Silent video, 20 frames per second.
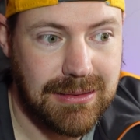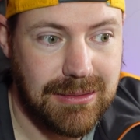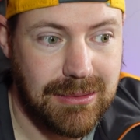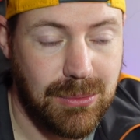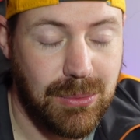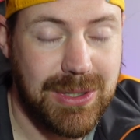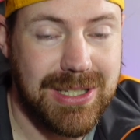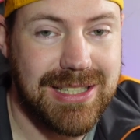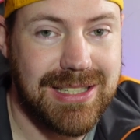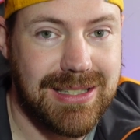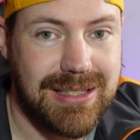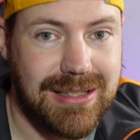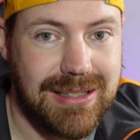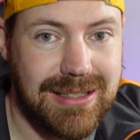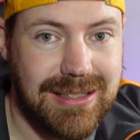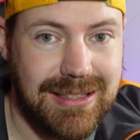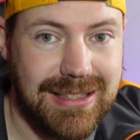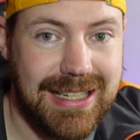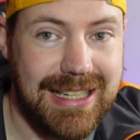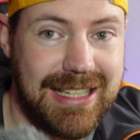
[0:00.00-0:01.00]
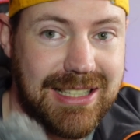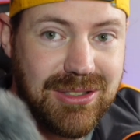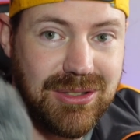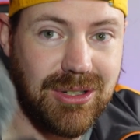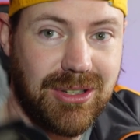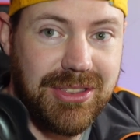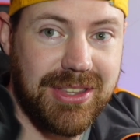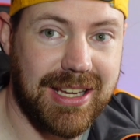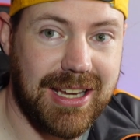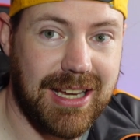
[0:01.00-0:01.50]
which is
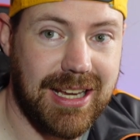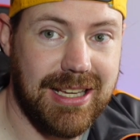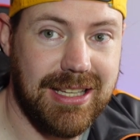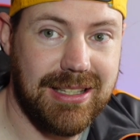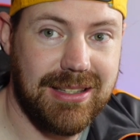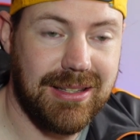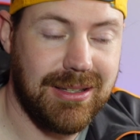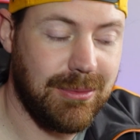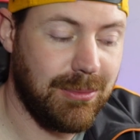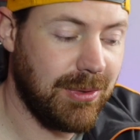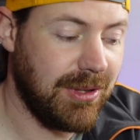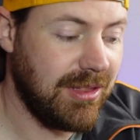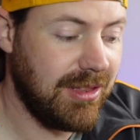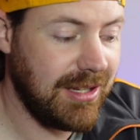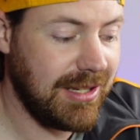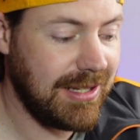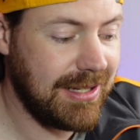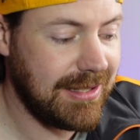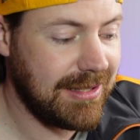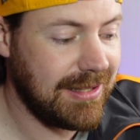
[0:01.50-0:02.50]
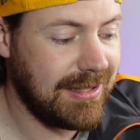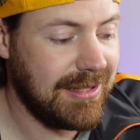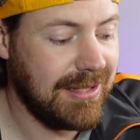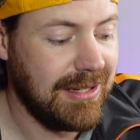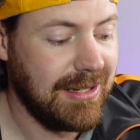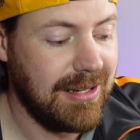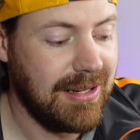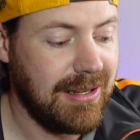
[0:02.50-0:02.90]
not the case with this,